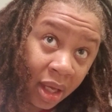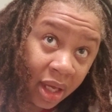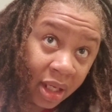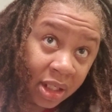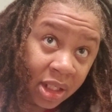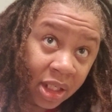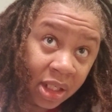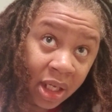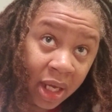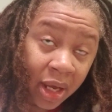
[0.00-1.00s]
it's
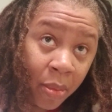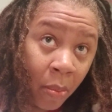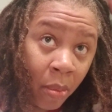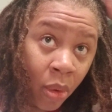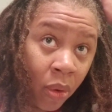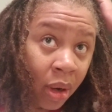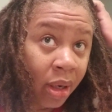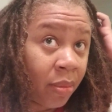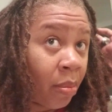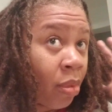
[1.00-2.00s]
just getting more
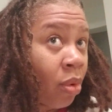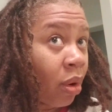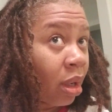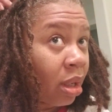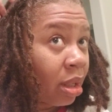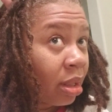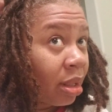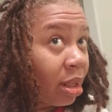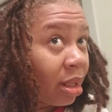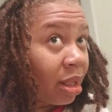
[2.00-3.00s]
and more
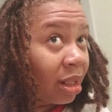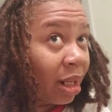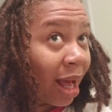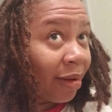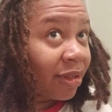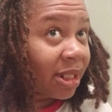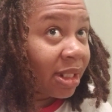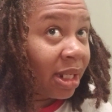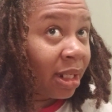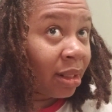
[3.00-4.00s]
that I've
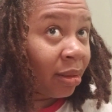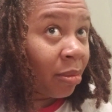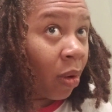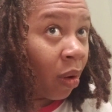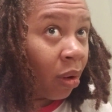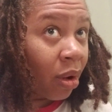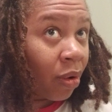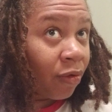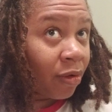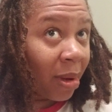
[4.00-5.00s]
seen them all
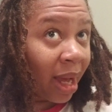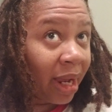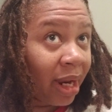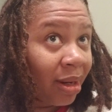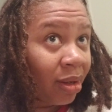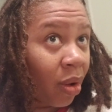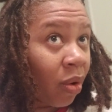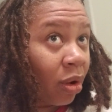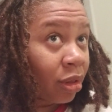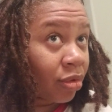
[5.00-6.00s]
over my hair and
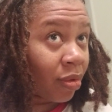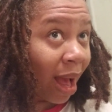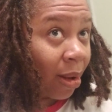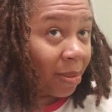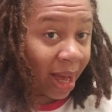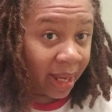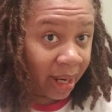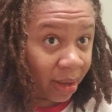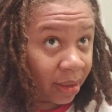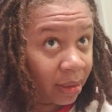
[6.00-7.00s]
all throughout my
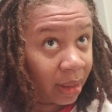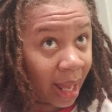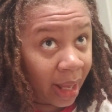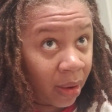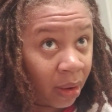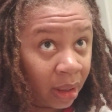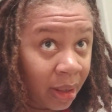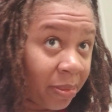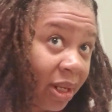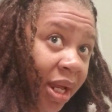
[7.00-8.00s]
hair, like all
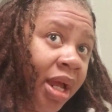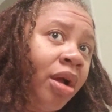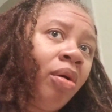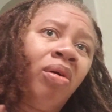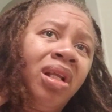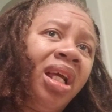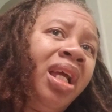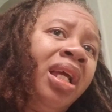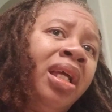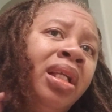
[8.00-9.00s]
up in here on the
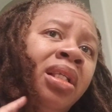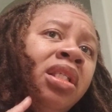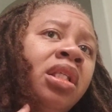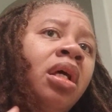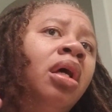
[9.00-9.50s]
ends.